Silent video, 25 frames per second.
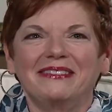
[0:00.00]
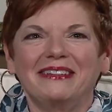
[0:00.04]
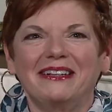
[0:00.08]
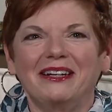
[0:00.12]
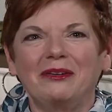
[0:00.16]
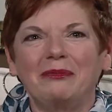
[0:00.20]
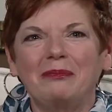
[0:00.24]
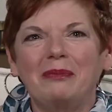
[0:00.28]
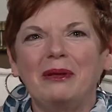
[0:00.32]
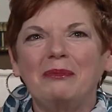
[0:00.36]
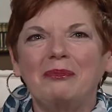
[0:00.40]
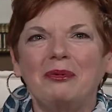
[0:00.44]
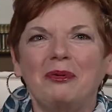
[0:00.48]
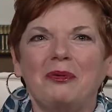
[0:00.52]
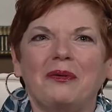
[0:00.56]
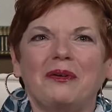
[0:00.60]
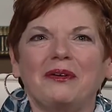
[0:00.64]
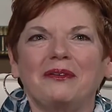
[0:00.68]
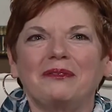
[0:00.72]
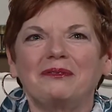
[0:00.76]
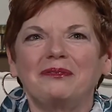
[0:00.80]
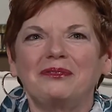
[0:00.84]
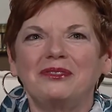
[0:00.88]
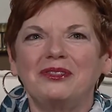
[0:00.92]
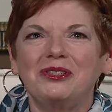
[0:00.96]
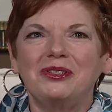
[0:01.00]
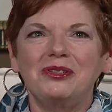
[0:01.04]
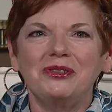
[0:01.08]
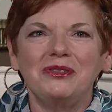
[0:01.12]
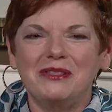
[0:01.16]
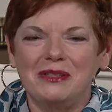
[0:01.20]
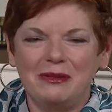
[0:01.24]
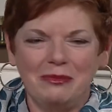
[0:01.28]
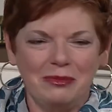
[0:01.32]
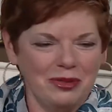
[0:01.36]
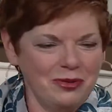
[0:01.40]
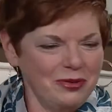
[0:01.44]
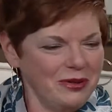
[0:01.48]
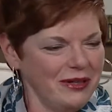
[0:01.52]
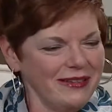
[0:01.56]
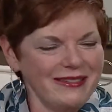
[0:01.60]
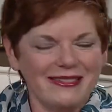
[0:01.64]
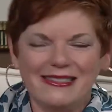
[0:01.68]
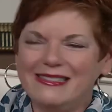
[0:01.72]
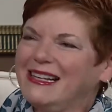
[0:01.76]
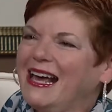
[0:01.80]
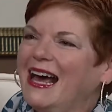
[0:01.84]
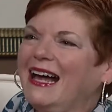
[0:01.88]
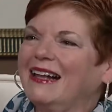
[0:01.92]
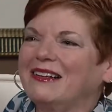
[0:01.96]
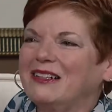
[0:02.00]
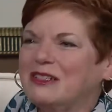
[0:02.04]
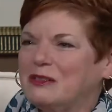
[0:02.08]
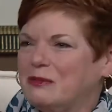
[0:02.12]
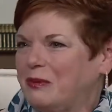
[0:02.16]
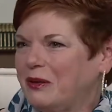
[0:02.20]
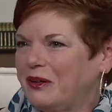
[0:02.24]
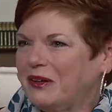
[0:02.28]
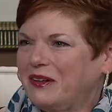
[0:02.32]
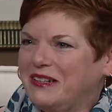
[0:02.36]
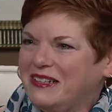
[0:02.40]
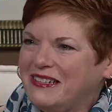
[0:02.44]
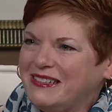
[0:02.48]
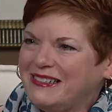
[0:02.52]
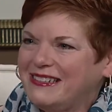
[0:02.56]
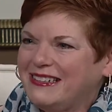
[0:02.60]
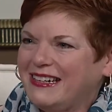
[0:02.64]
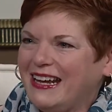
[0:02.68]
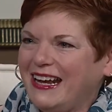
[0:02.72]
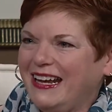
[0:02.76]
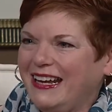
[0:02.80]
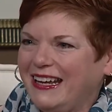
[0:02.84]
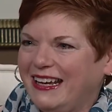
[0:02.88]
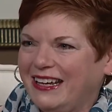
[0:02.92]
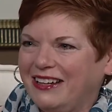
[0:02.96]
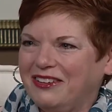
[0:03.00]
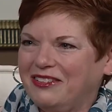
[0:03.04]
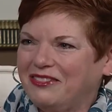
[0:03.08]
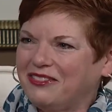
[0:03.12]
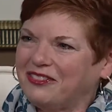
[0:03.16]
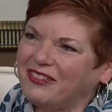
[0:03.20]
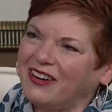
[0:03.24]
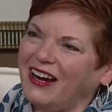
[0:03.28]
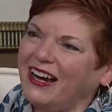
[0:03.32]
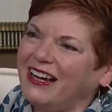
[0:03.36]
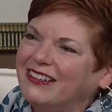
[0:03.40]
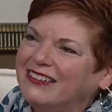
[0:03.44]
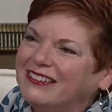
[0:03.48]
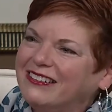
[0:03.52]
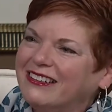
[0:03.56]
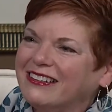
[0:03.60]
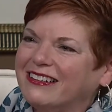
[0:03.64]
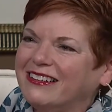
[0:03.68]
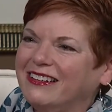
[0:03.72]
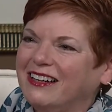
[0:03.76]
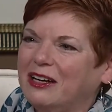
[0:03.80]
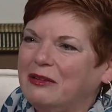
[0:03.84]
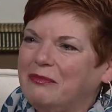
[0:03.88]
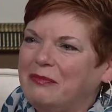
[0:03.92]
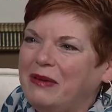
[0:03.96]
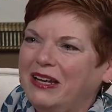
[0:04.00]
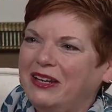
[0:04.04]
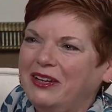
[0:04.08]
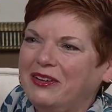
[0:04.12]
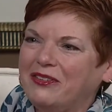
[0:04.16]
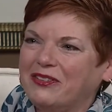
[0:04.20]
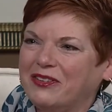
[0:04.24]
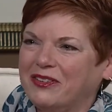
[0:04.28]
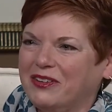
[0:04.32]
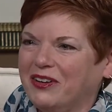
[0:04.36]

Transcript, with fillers: you know, people were choosing between Salisbury steak and fried chicken on menus,